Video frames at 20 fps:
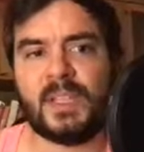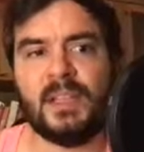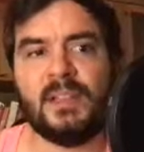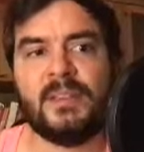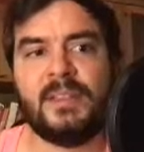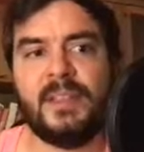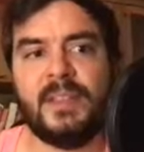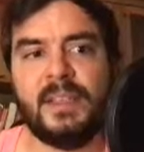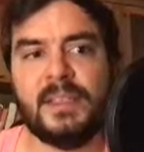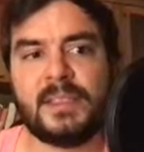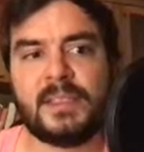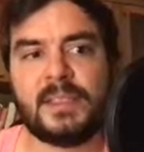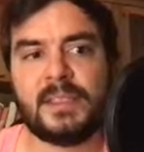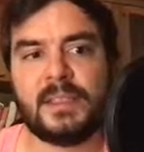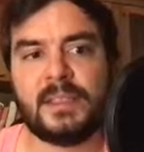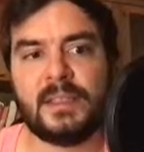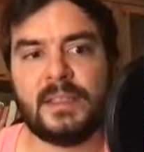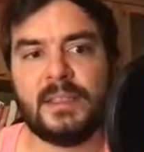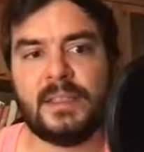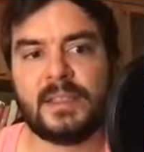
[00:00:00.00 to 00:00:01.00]
this
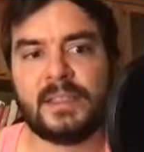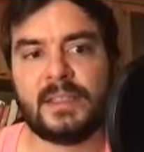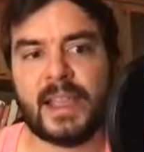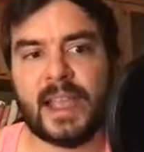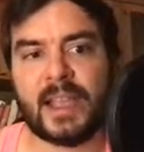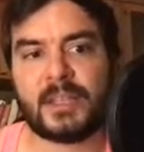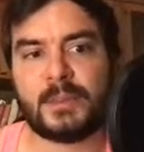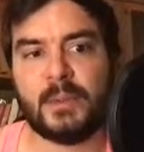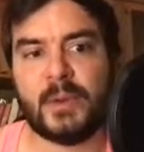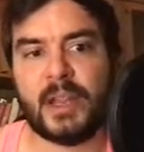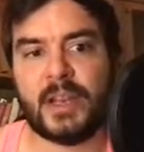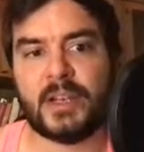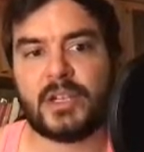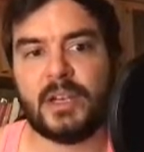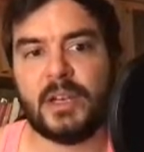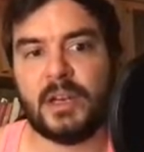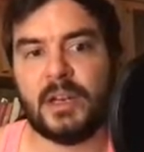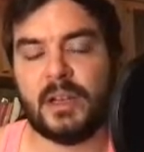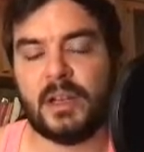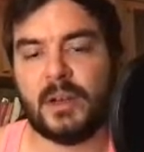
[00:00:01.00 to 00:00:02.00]
this
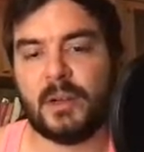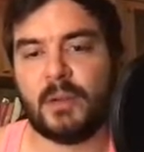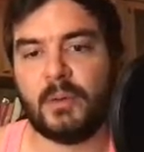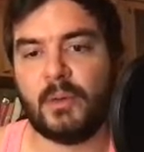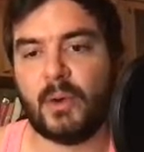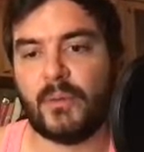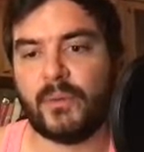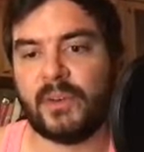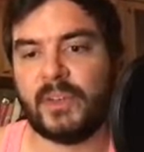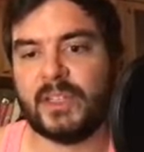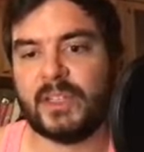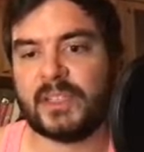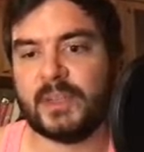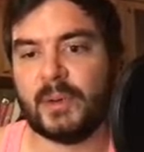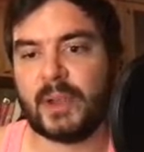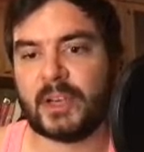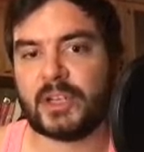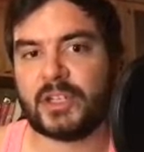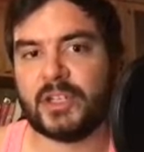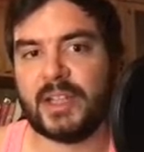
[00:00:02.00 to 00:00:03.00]
exponential growth in this
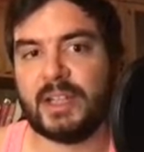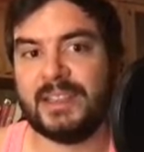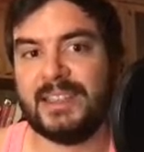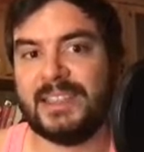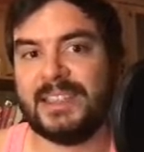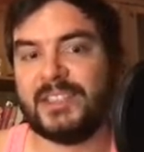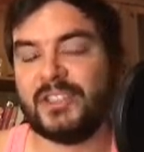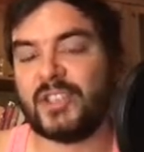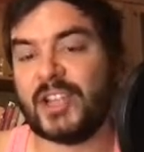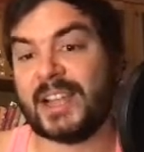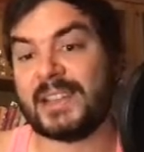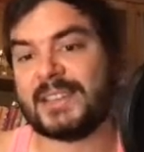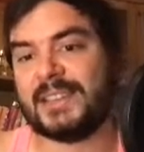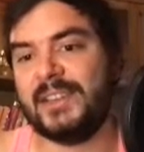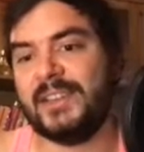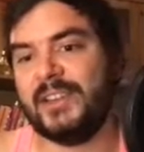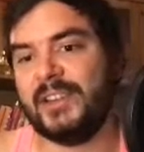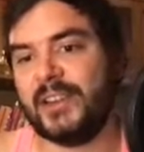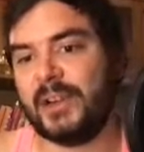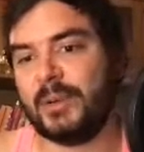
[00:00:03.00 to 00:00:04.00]
direction and the just
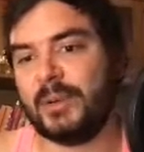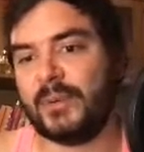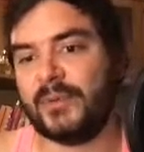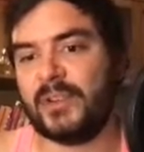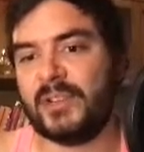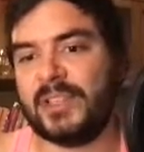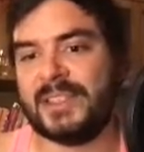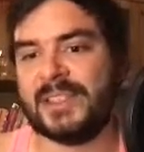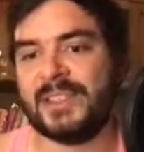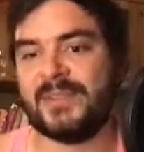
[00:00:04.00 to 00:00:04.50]
linear growth. So this is